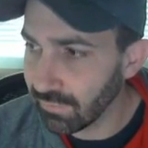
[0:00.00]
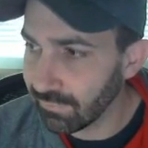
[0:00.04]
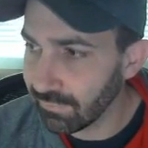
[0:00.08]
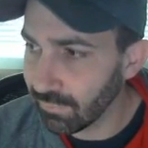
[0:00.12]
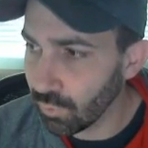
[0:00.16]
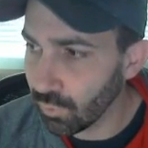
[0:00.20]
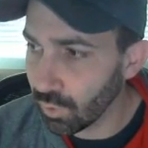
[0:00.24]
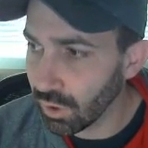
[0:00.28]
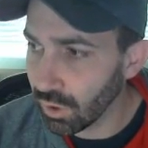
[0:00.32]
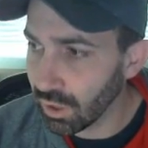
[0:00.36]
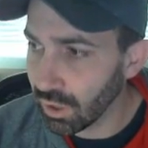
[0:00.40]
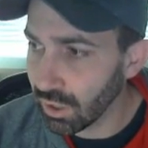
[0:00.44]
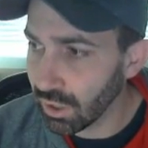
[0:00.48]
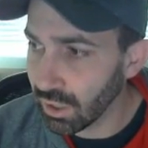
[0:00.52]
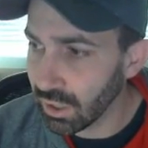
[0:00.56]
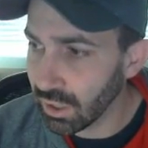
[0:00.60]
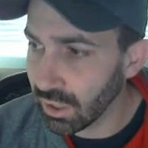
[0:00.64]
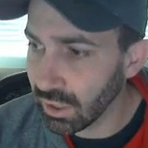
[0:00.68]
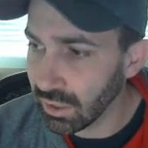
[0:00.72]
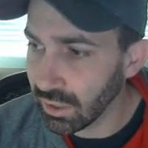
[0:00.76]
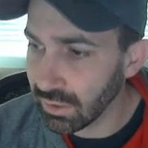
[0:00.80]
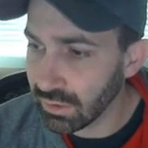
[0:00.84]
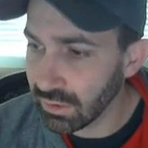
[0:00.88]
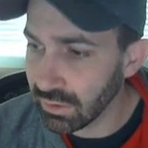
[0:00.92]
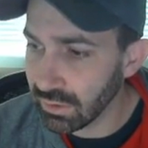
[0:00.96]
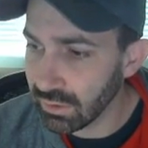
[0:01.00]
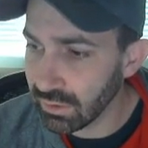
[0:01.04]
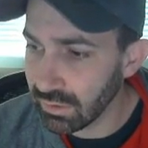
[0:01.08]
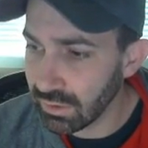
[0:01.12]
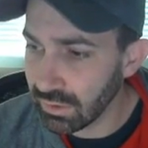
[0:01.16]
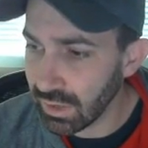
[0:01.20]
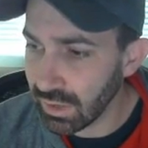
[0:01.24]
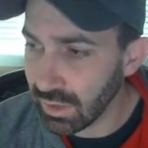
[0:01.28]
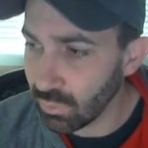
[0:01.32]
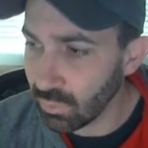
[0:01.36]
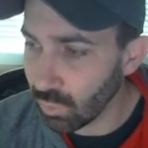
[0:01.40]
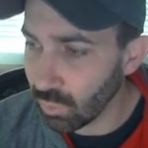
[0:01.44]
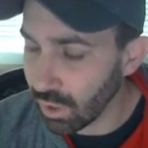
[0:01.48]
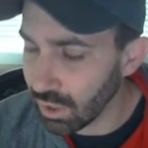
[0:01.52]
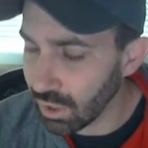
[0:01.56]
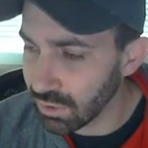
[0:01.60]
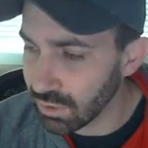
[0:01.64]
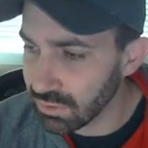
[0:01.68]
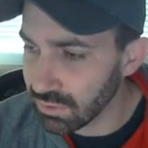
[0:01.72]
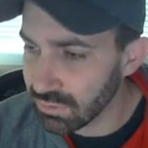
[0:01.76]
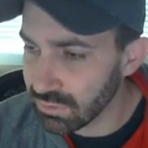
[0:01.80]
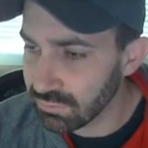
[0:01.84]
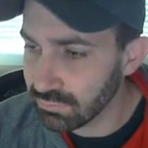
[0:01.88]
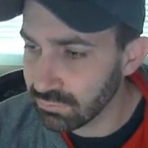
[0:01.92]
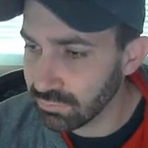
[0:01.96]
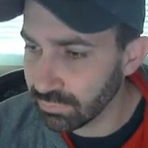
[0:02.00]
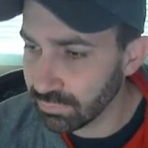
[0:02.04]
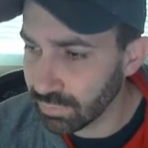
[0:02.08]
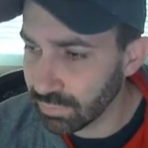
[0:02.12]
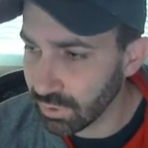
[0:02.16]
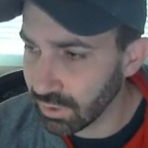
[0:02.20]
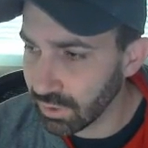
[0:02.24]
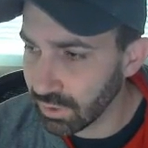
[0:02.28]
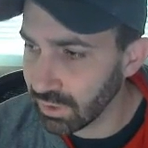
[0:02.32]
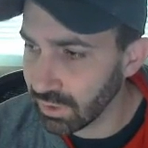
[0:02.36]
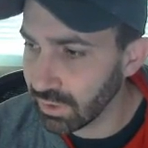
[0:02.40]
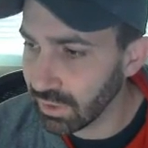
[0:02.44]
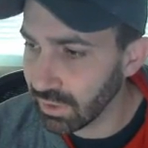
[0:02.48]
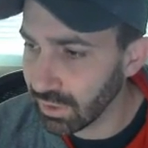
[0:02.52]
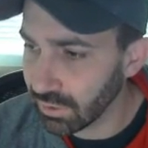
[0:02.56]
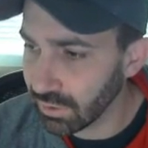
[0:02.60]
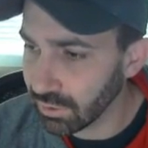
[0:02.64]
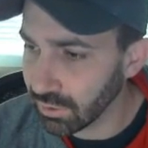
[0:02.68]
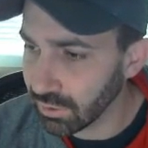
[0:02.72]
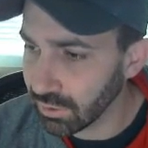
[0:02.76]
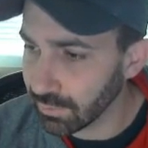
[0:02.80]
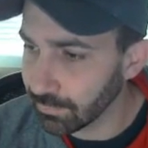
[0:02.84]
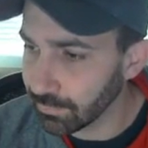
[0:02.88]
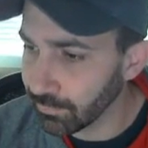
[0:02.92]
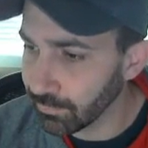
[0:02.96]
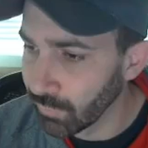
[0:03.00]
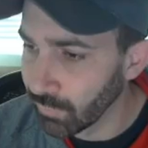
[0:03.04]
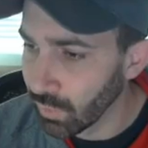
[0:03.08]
for 10 watts, pretty dang good.